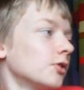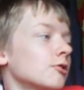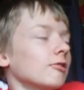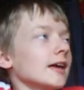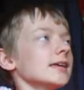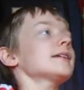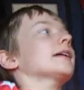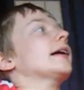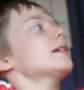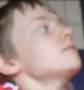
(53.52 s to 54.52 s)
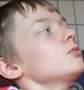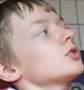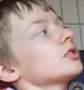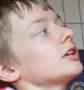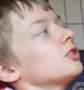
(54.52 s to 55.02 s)
The Great Game
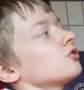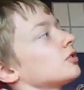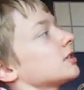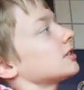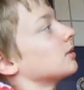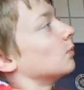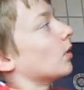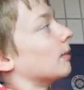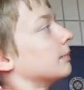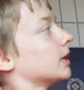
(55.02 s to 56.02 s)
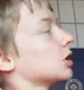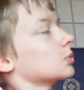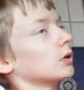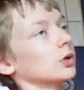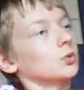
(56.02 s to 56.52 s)
was an interesting one
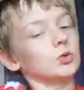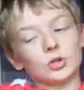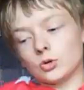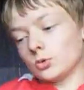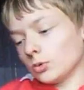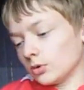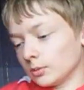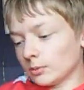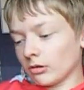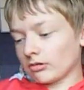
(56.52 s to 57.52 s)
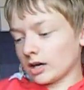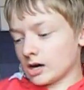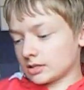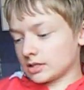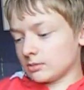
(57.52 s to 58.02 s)
because we all knew that
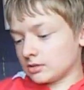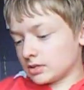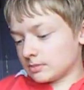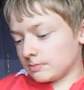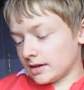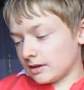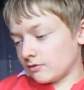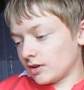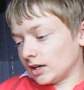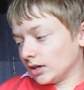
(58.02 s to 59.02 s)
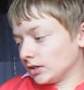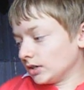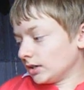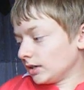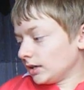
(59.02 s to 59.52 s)
Moriarty was this big
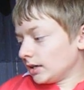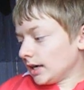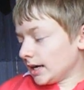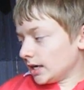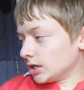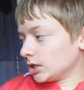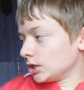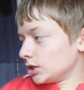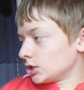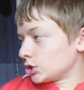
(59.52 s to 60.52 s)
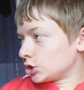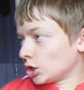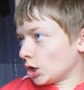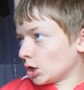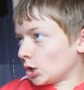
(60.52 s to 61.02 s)
villain in
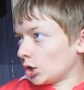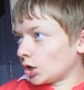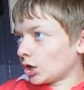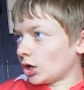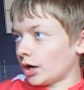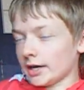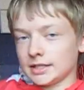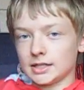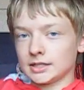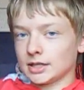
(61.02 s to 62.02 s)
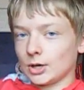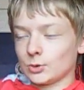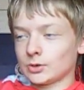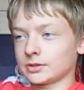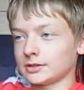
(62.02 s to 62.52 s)
Sherlock I didn't
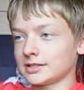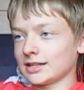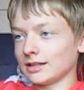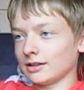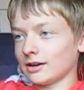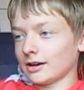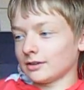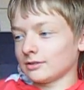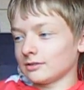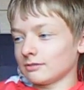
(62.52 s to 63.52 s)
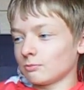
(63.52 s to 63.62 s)
know until I